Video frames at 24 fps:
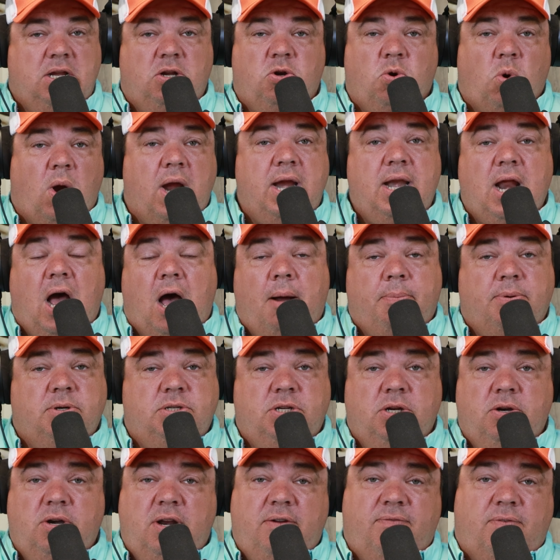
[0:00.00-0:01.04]
Great
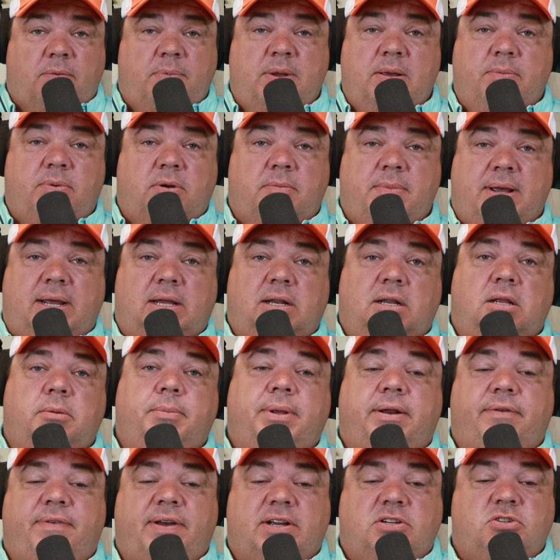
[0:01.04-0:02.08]
opportunity for people to make a little
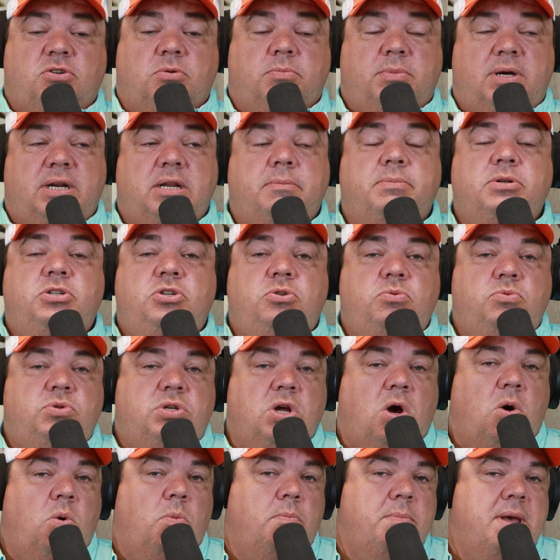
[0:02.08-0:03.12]
bit of extra money, but you
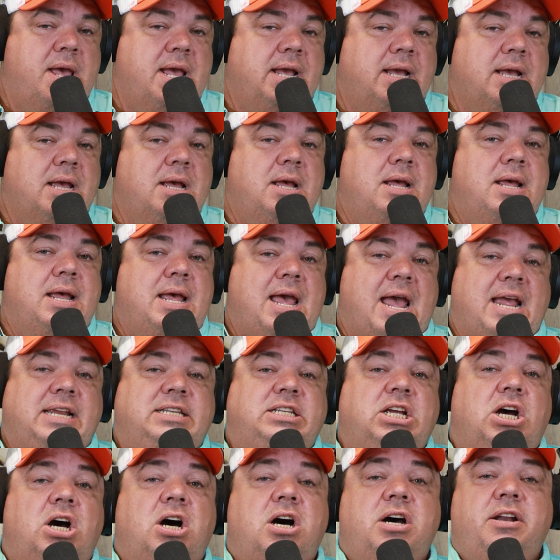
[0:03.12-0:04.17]
don't make a
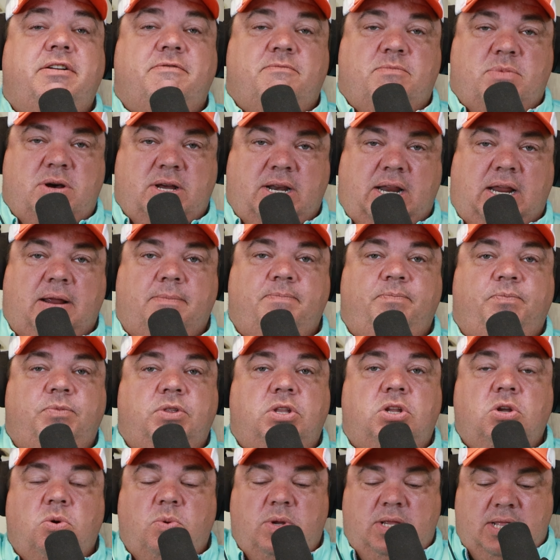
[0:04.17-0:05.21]
ton of money
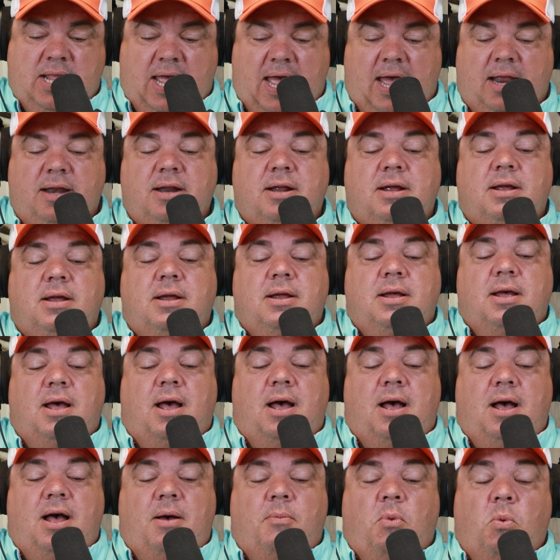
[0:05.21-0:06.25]
doing that.
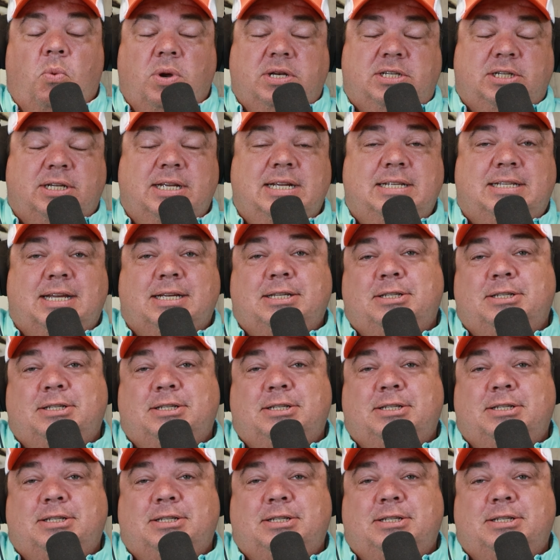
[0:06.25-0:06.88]
Um, which leads